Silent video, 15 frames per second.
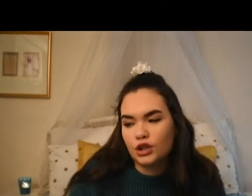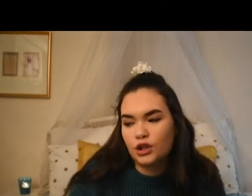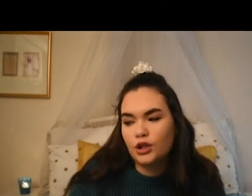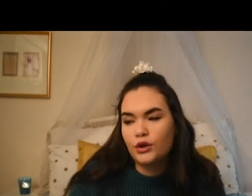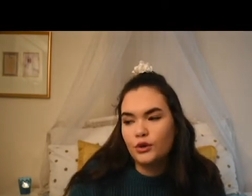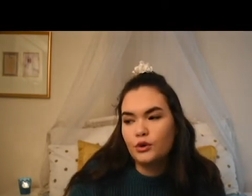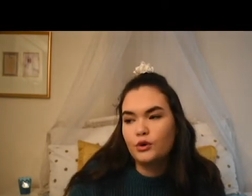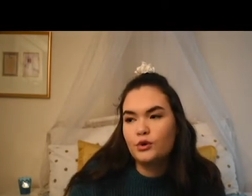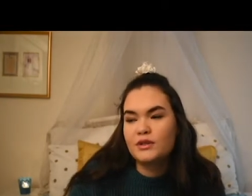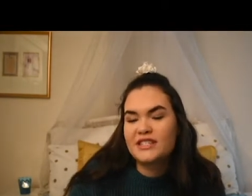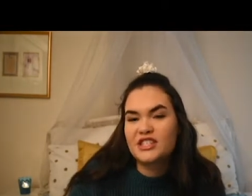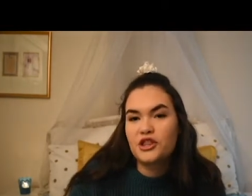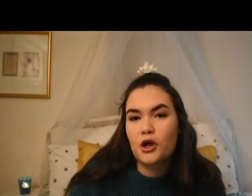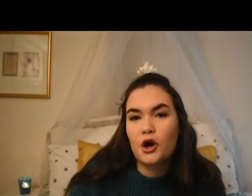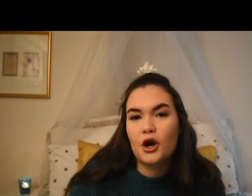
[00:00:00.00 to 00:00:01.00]
lose
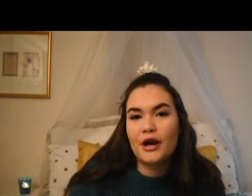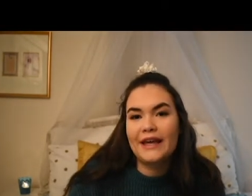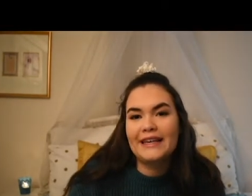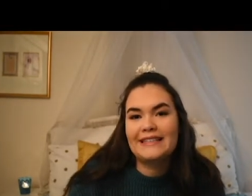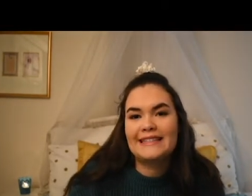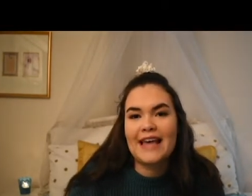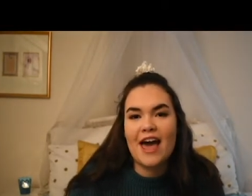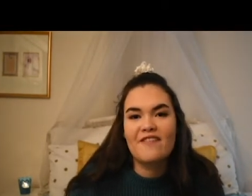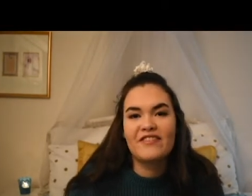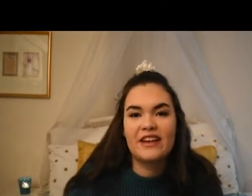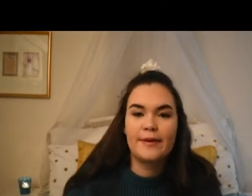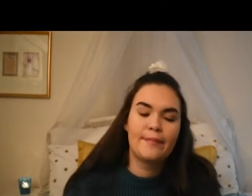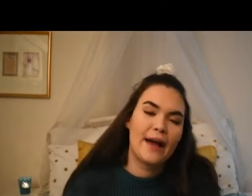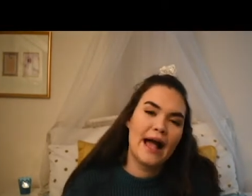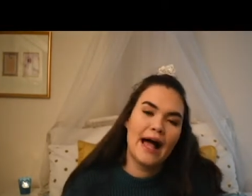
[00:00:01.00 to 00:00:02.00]

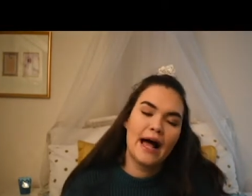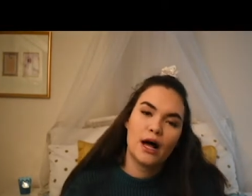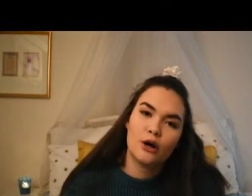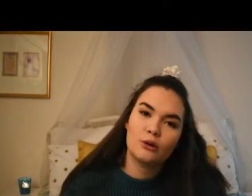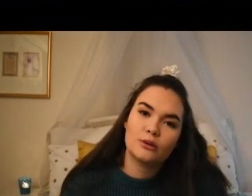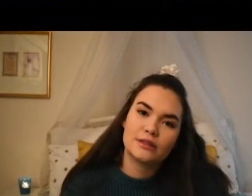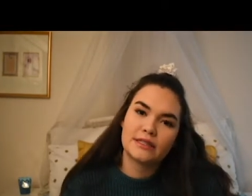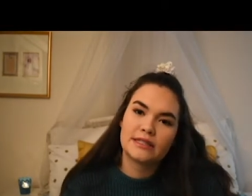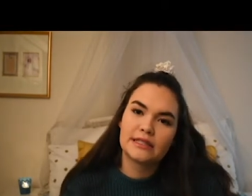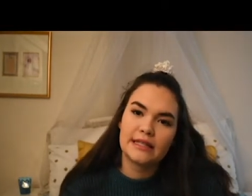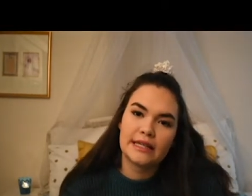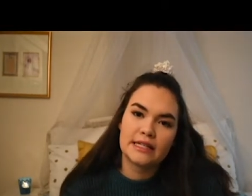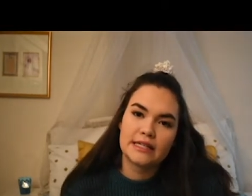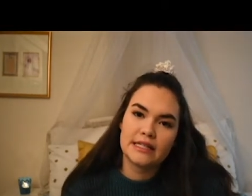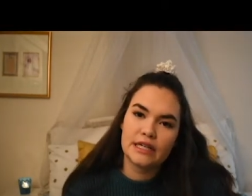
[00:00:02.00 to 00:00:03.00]
37 pounds
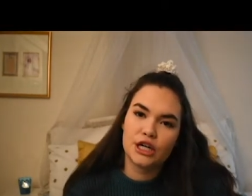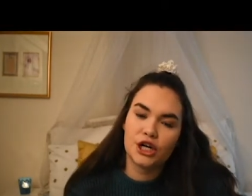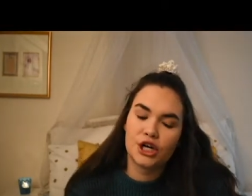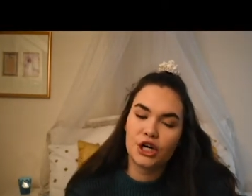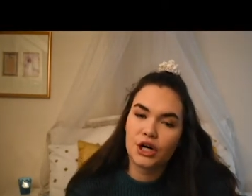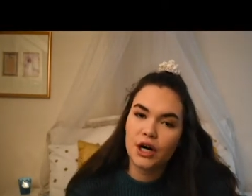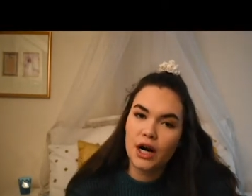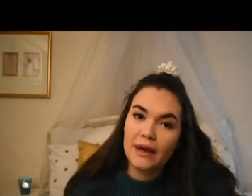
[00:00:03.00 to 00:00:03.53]
this year,